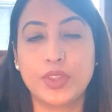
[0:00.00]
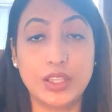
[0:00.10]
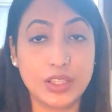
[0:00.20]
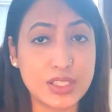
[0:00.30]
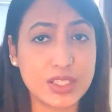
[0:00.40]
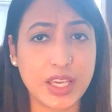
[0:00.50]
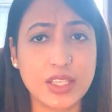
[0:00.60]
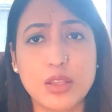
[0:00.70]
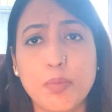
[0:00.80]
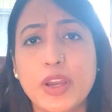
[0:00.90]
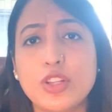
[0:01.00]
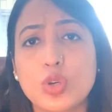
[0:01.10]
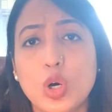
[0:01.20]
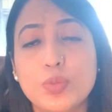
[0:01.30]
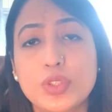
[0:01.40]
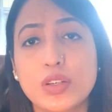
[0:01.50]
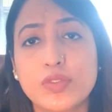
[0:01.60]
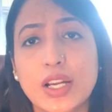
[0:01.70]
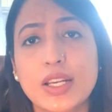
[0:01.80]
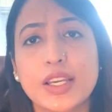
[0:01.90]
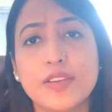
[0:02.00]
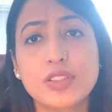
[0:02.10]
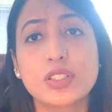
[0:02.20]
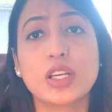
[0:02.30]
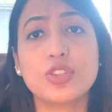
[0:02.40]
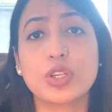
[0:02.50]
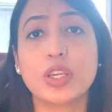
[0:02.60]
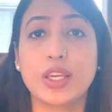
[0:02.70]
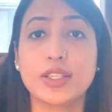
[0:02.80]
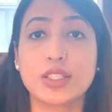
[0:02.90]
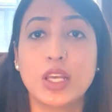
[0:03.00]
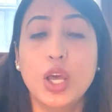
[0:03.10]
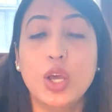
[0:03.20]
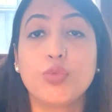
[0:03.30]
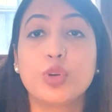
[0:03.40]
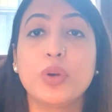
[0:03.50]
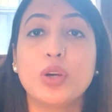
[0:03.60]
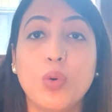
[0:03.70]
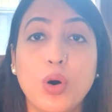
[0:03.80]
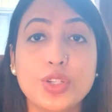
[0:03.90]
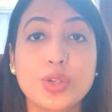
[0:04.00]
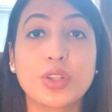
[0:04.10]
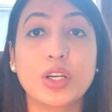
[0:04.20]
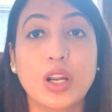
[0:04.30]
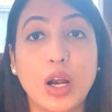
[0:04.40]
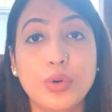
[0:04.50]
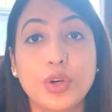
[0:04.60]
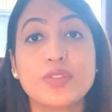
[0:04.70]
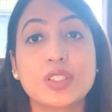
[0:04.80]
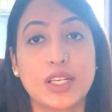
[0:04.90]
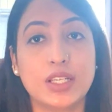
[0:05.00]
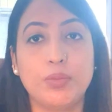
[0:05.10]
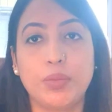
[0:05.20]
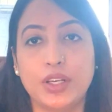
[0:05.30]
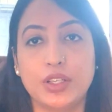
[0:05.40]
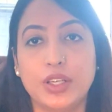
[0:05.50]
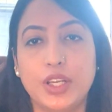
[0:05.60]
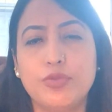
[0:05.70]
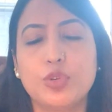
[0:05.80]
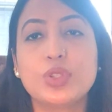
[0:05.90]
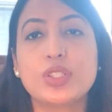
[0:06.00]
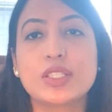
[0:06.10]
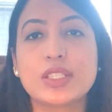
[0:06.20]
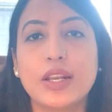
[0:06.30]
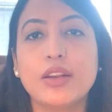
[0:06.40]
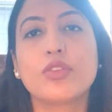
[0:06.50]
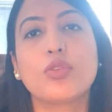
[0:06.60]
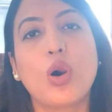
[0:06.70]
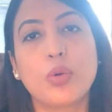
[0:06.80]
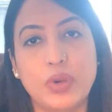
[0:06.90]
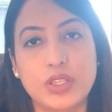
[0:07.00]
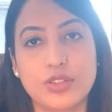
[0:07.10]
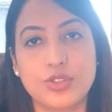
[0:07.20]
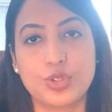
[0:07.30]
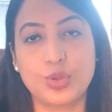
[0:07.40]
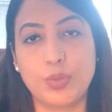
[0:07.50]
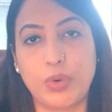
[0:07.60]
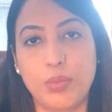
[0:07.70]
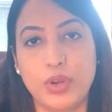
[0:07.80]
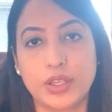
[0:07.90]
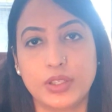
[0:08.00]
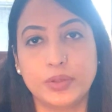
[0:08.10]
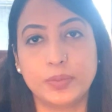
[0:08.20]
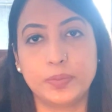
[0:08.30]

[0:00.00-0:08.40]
In this case, the bench observed that if such a case would be quashed on the ground of settlement, it would send a wrong message to the public.